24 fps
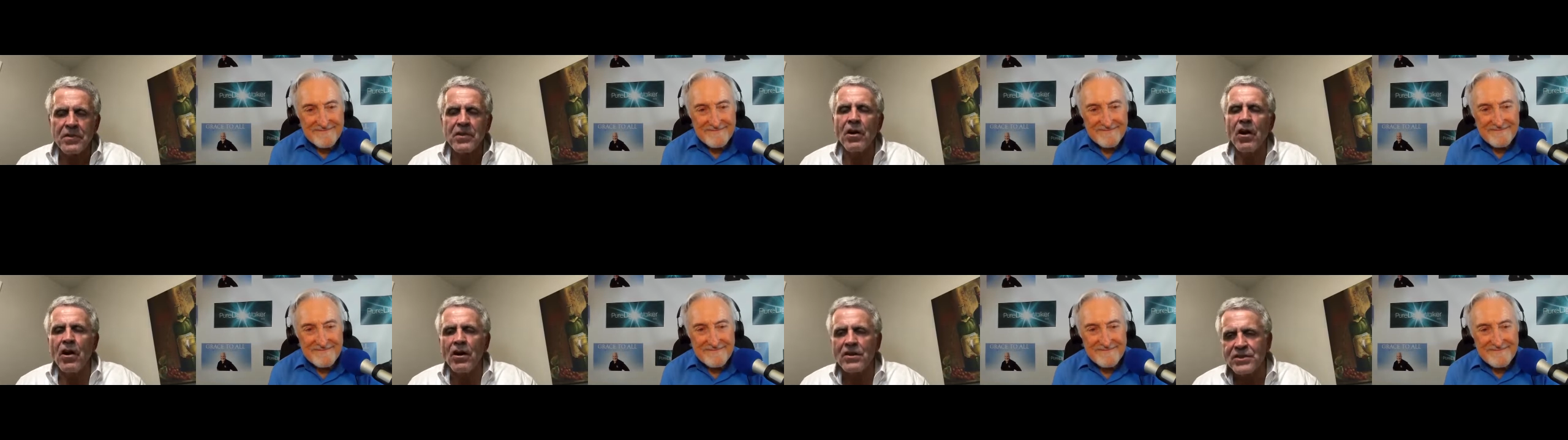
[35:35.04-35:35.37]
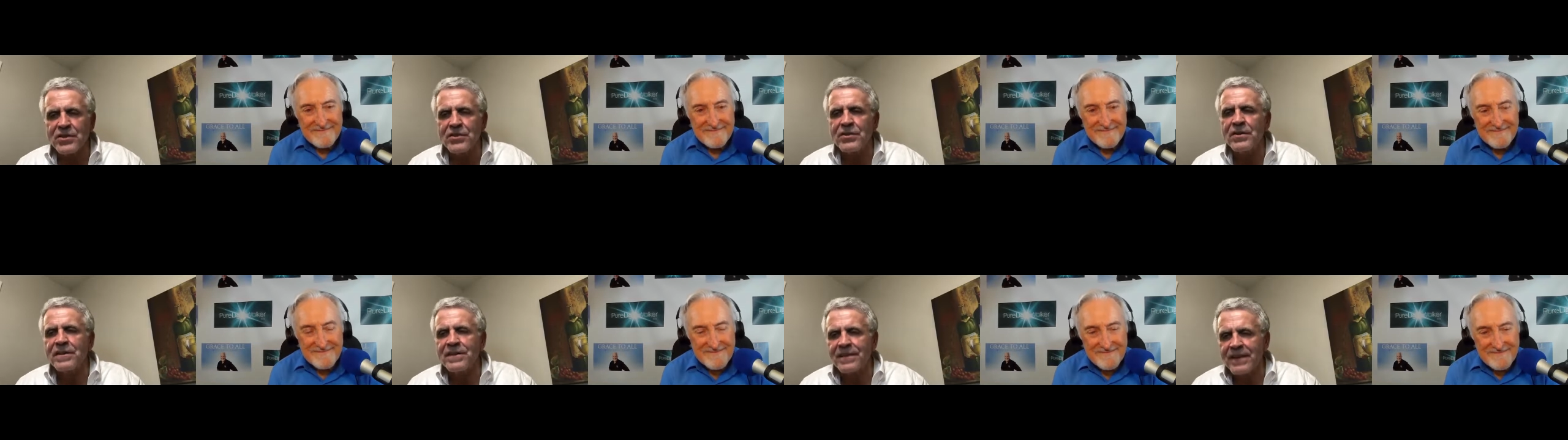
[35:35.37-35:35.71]
Speaker 1: cause you
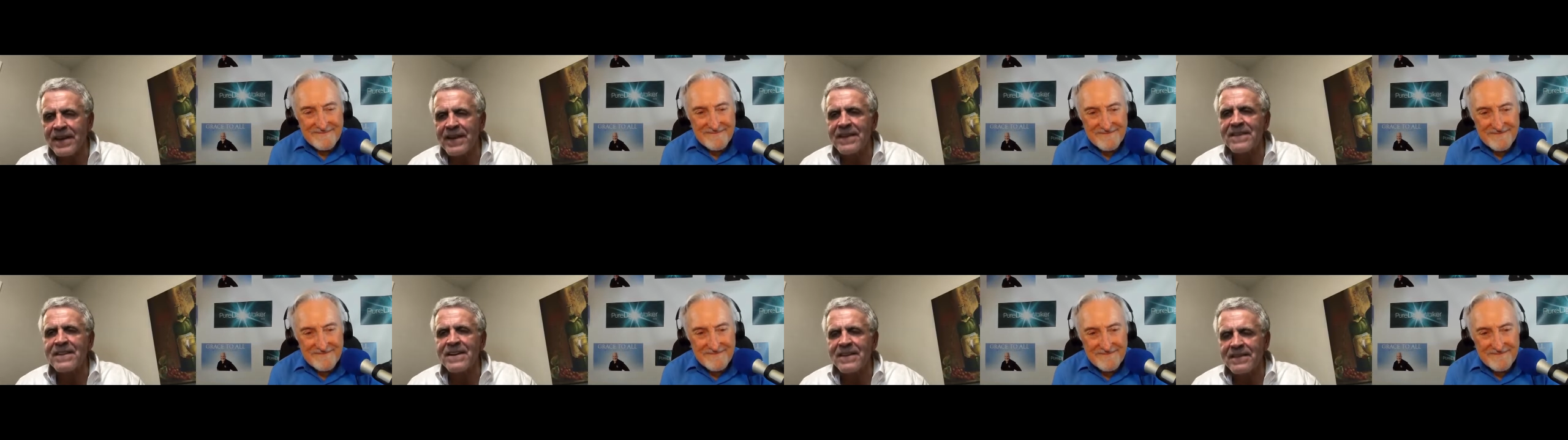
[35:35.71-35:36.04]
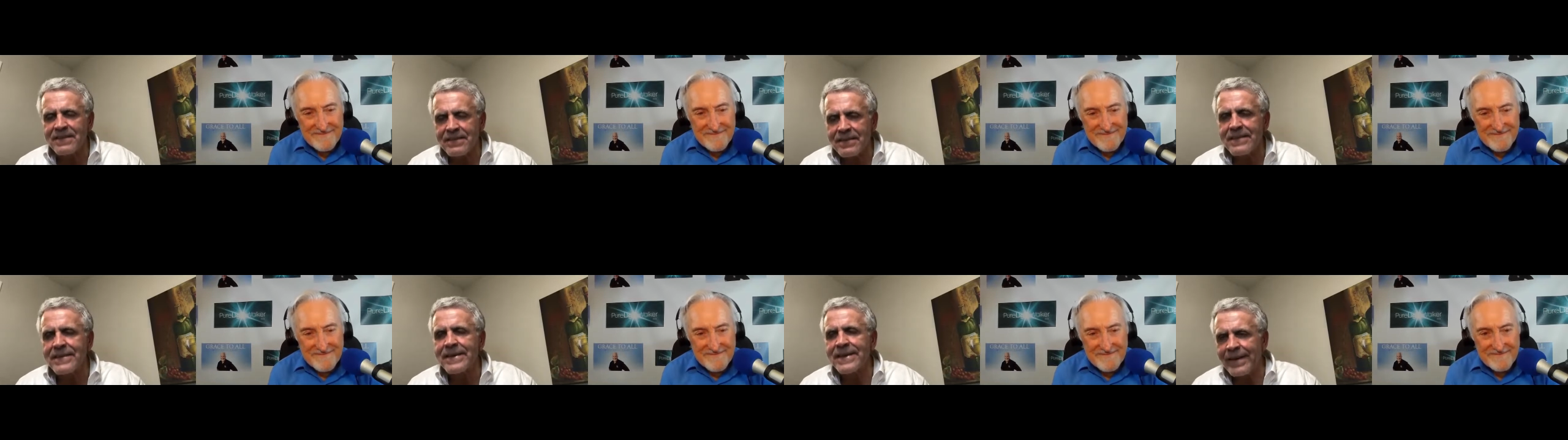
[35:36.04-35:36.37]
to think that,
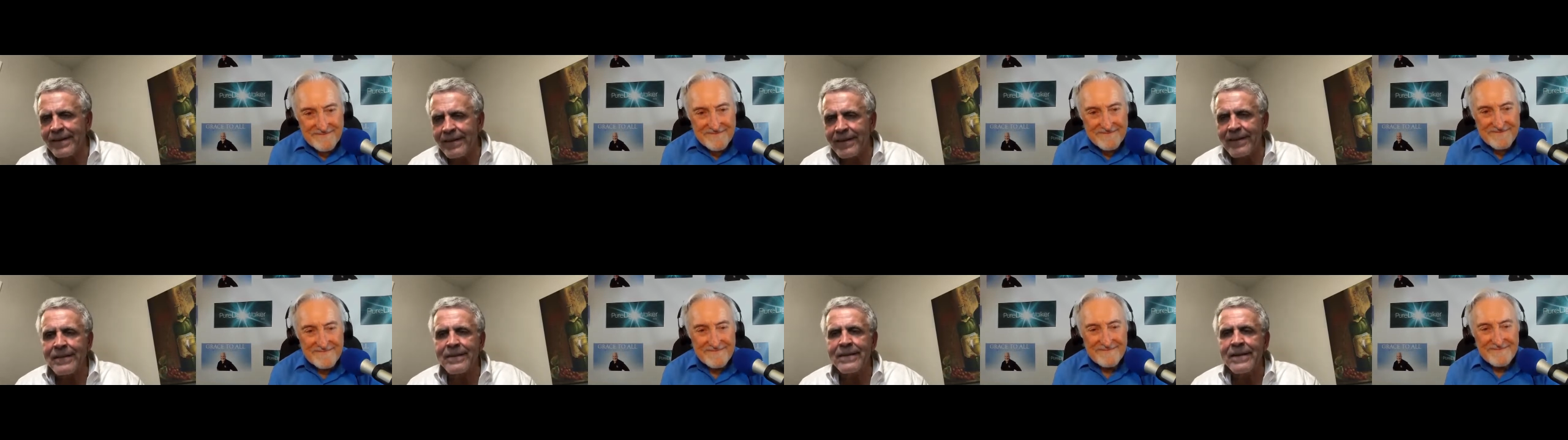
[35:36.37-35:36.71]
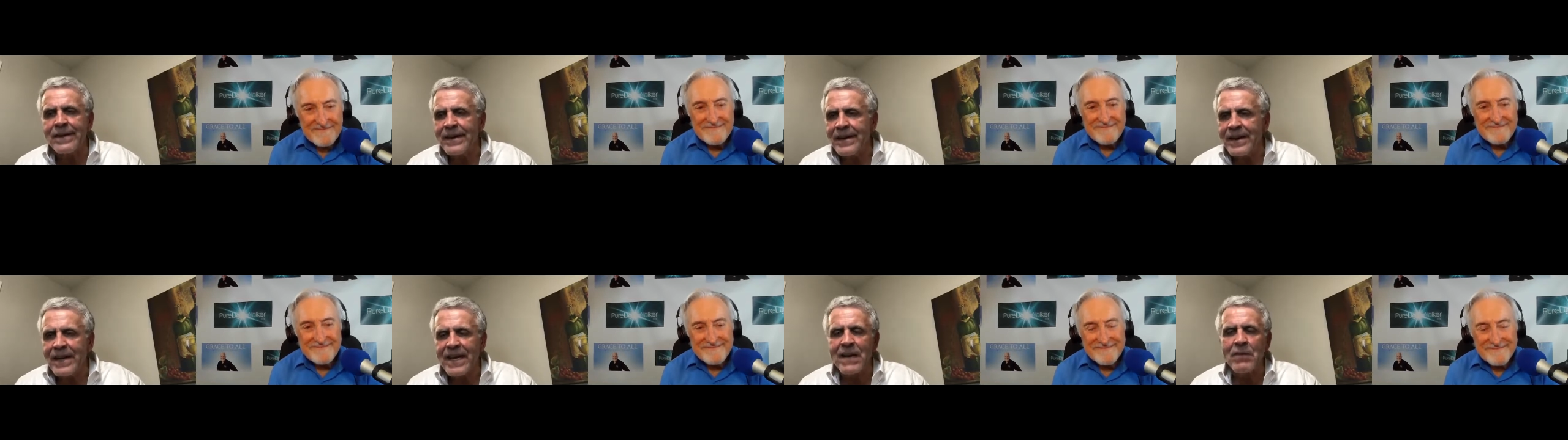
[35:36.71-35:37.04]
you know,
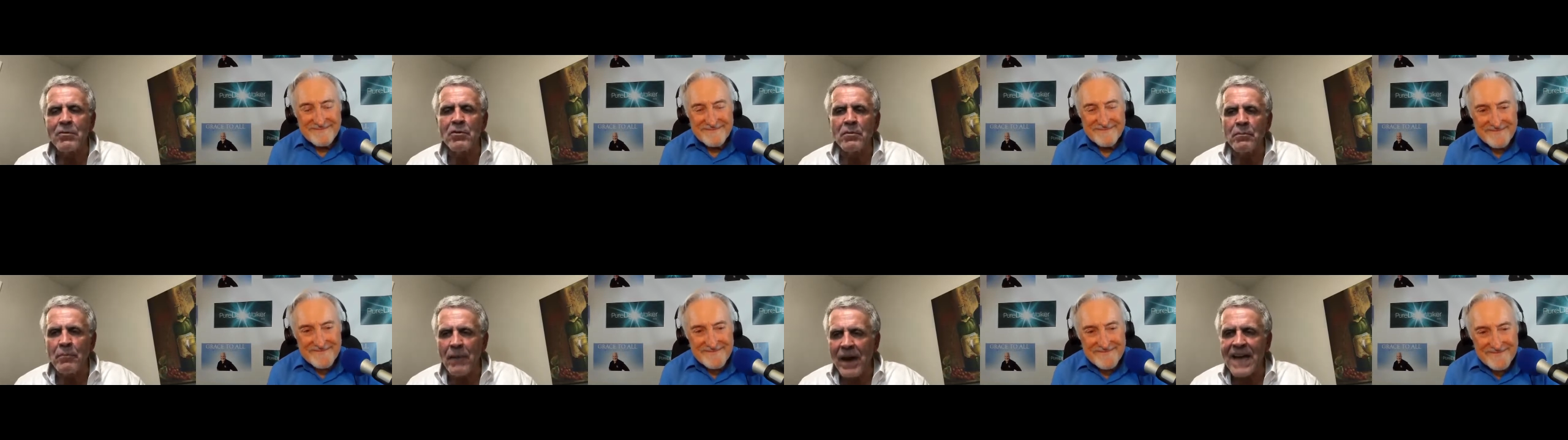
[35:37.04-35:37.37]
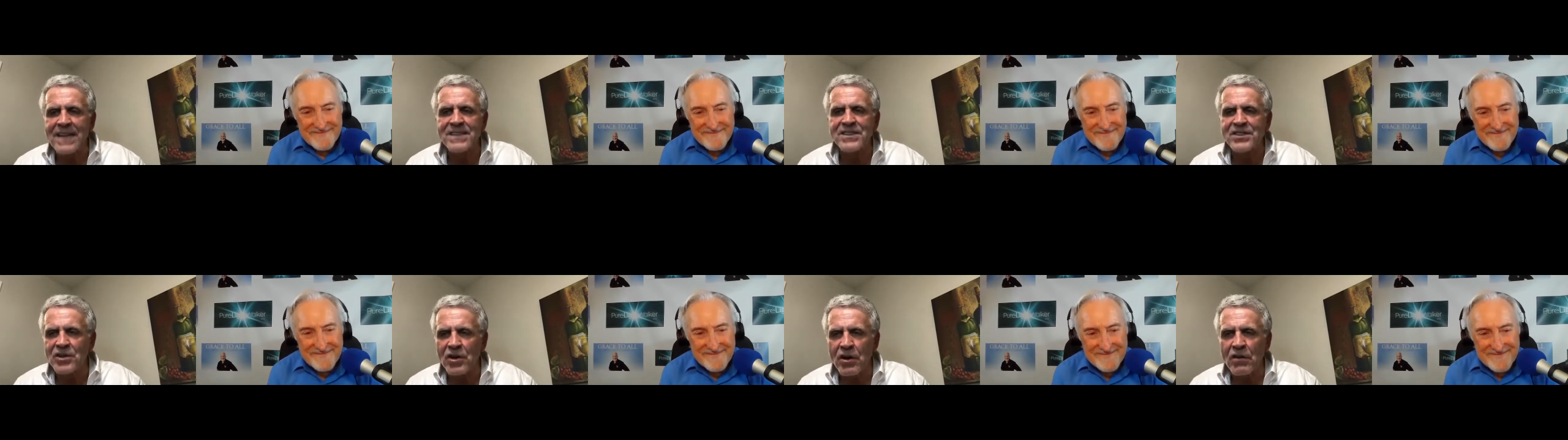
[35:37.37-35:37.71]
he would bash
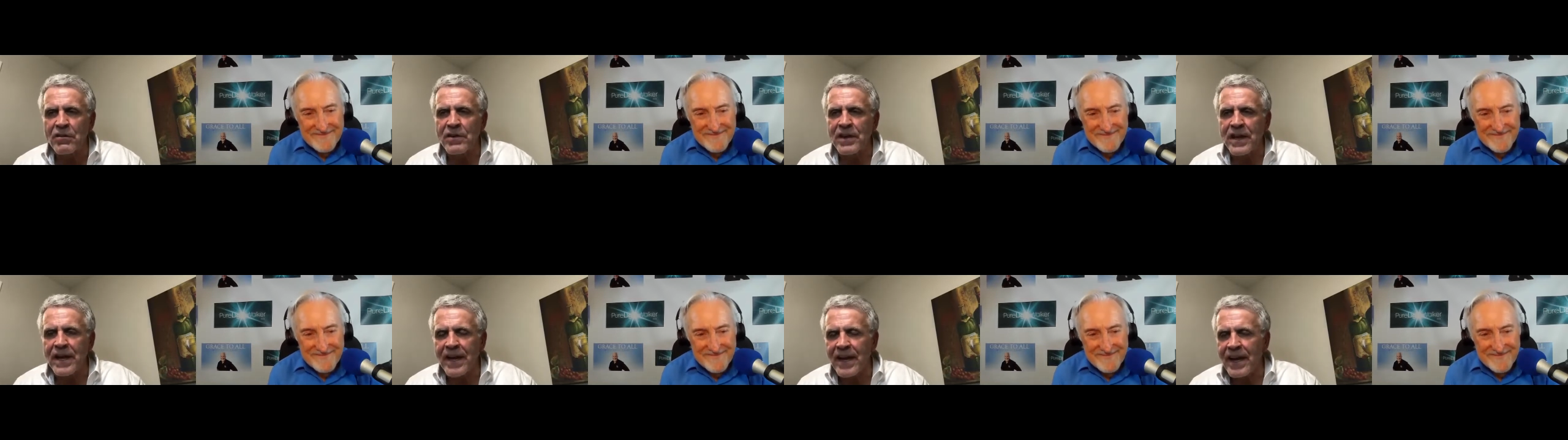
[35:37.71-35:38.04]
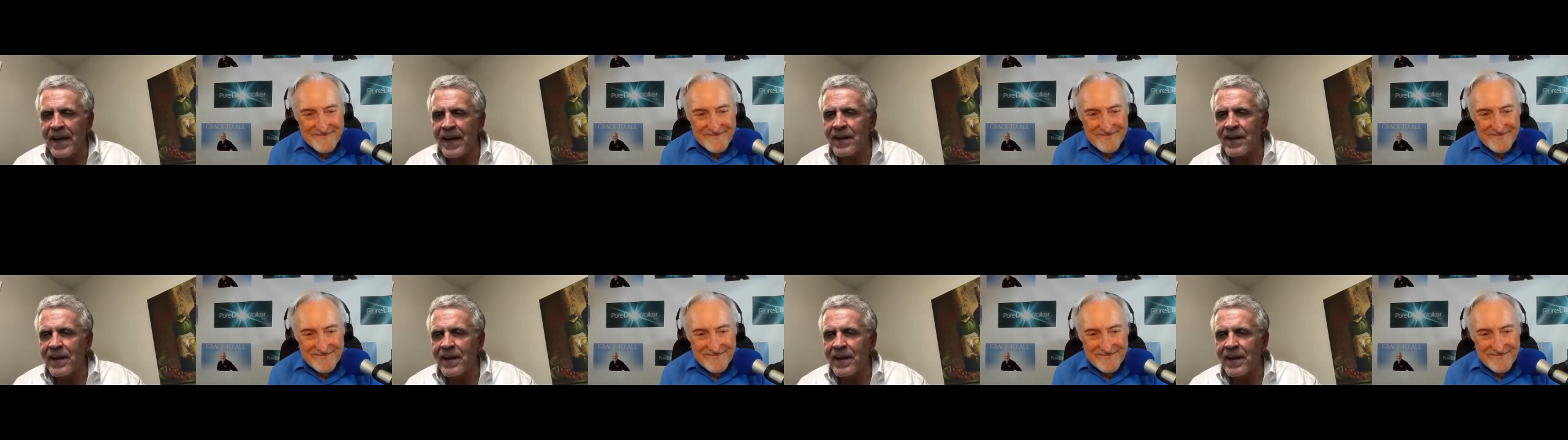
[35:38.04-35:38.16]
you over the head,